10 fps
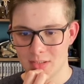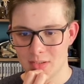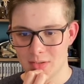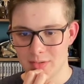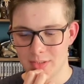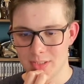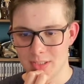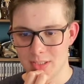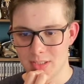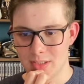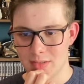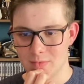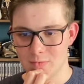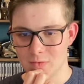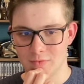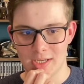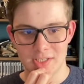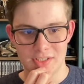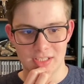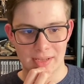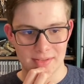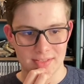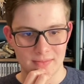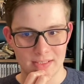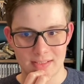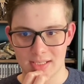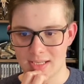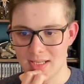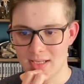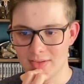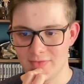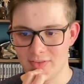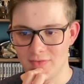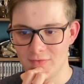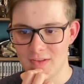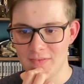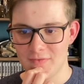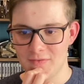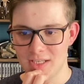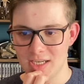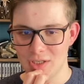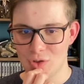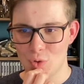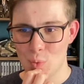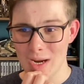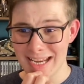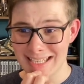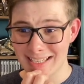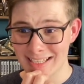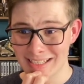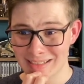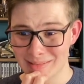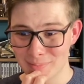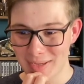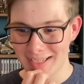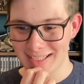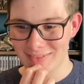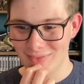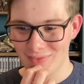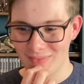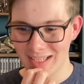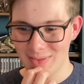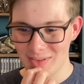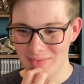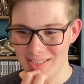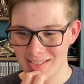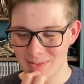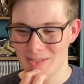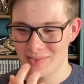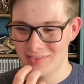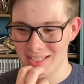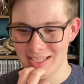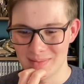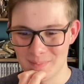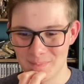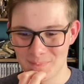got the Revenge set, this this set here, for 15 quid back in late 15, uh, 2015.